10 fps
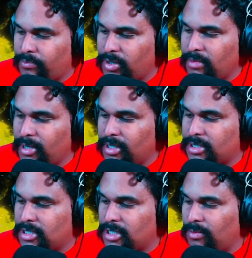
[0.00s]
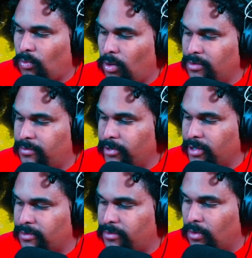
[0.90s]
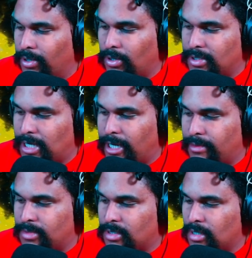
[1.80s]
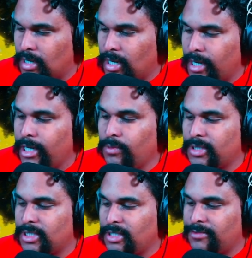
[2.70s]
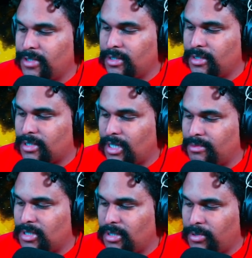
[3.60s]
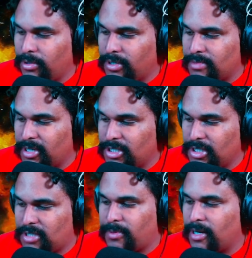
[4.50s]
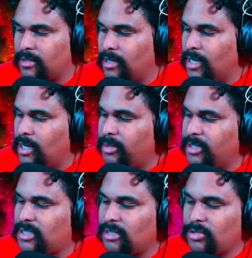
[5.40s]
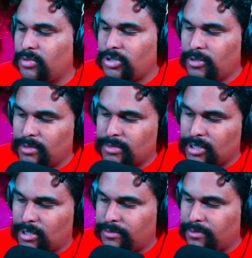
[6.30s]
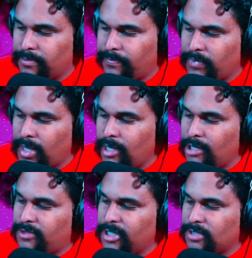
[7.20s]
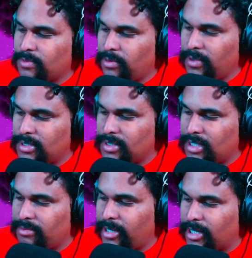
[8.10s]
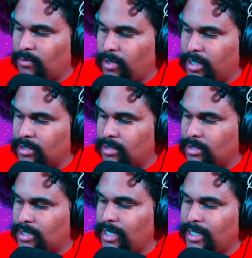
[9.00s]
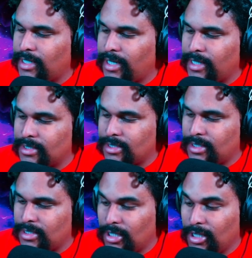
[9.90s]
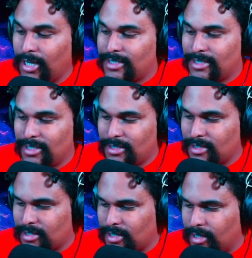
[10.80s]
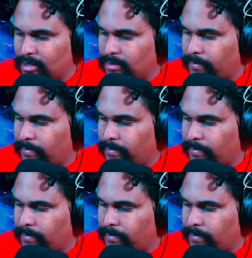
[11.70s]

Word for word: but he managed to keep one foot on the floor at all times. He wasn't even in the same zip code as my G spot, but he seemed to enjoy himself. If things were going to stay black and white, Diana had to teach a lot to teach this guy.